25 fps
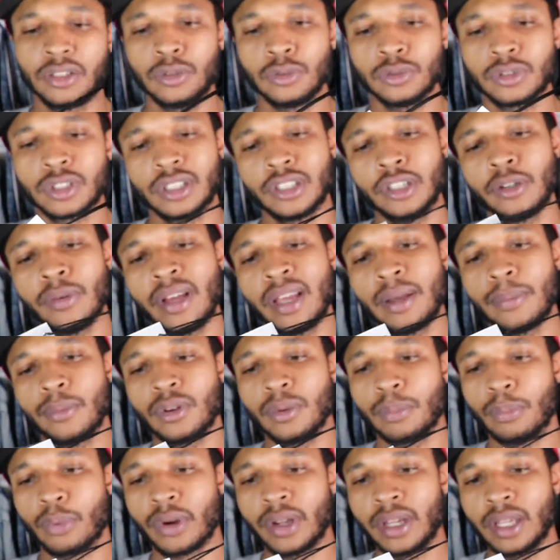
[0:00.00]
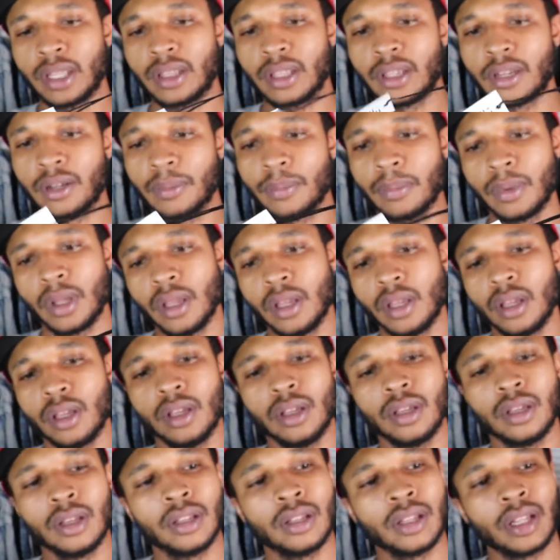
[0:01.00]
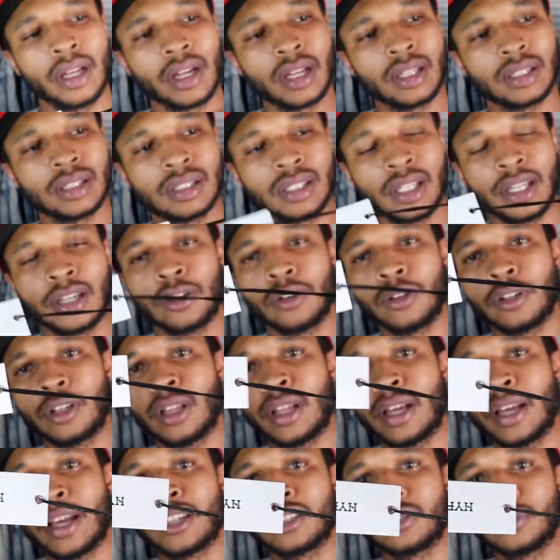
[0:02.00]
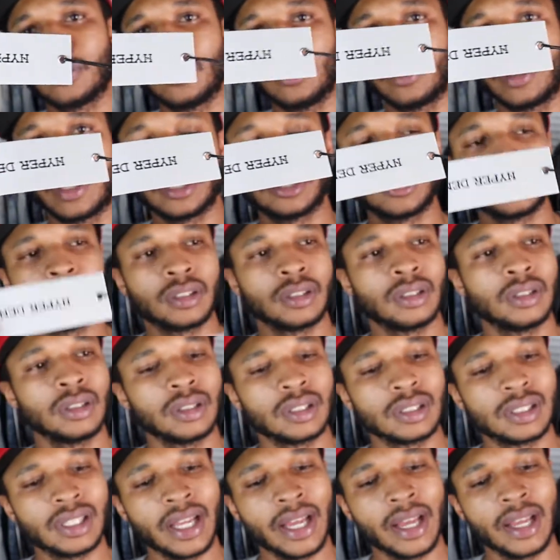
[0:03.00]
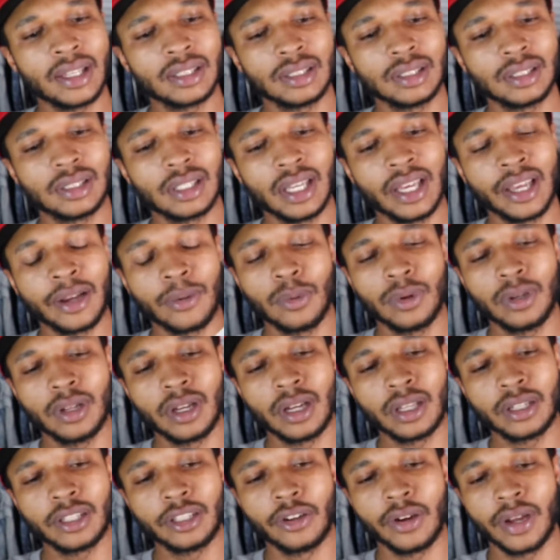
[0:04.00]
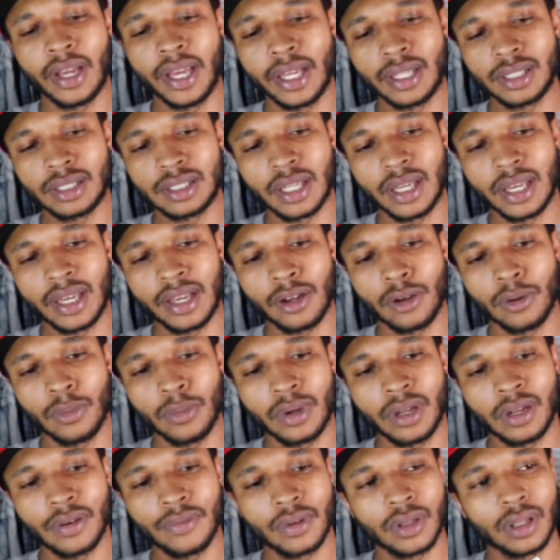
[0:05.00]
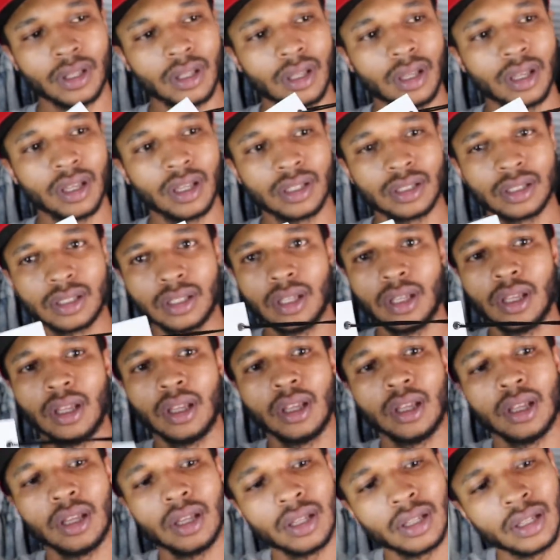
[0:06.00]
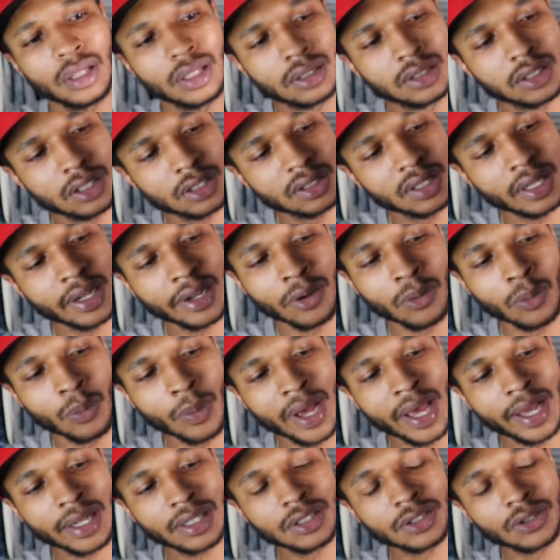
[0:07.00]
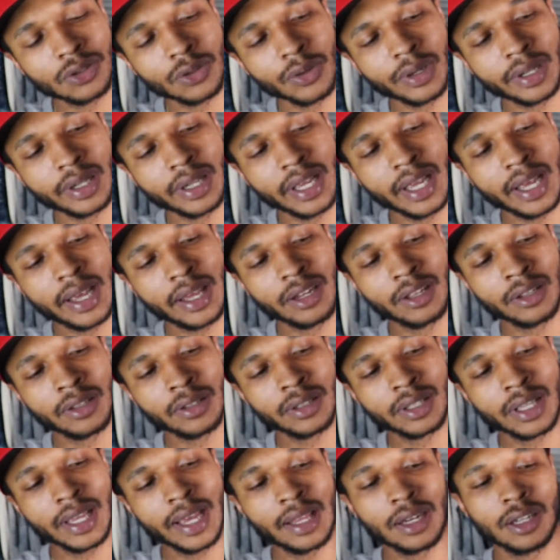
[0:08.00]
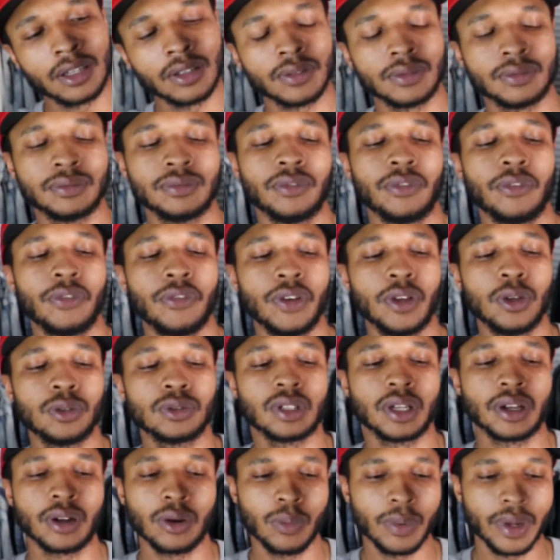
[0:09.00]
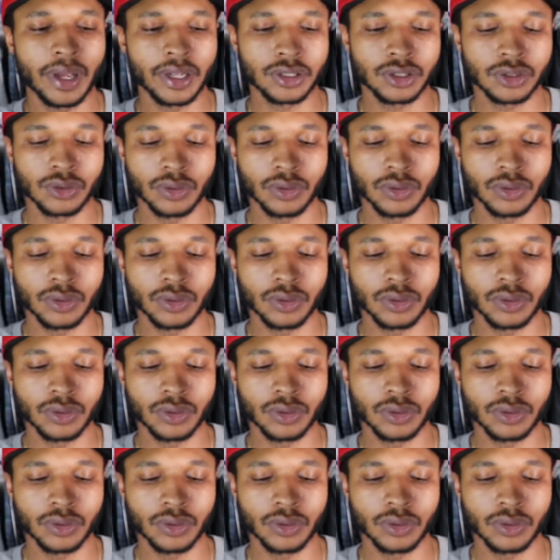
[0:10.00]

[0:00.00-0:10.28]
You're still able to breathe in them. Like I said on the last one, you got your sizing tag, well, not your hang tag or whatever the case. This looks like a wax string, kind of feels like a wax